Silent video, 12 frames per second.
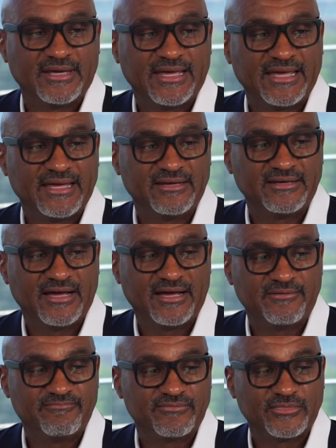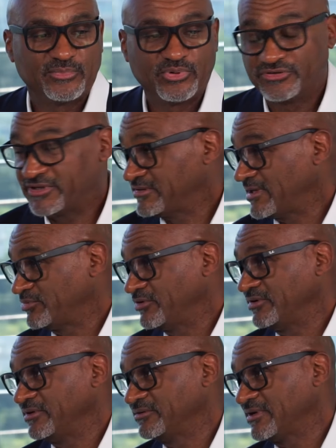and um, appreciate the
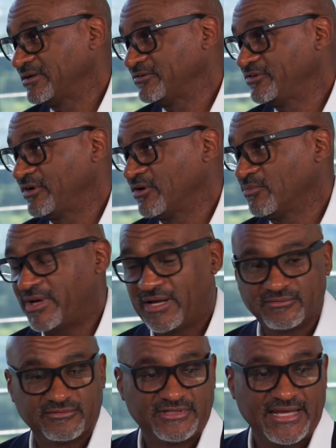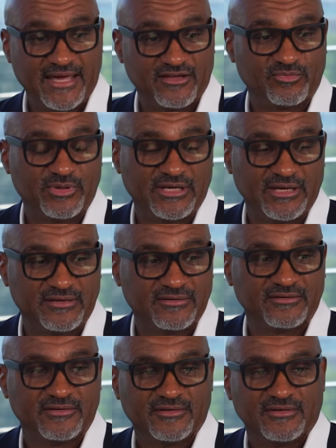opportunity to kind of share about T A S B and
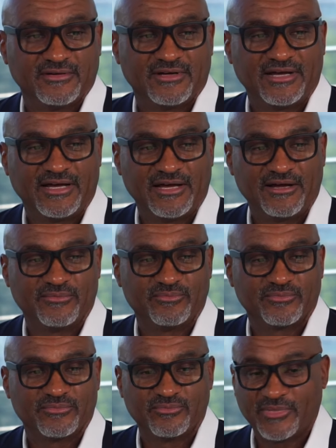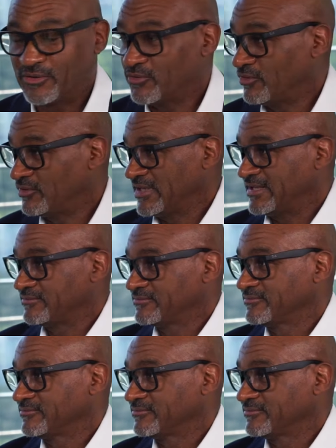uh, my role at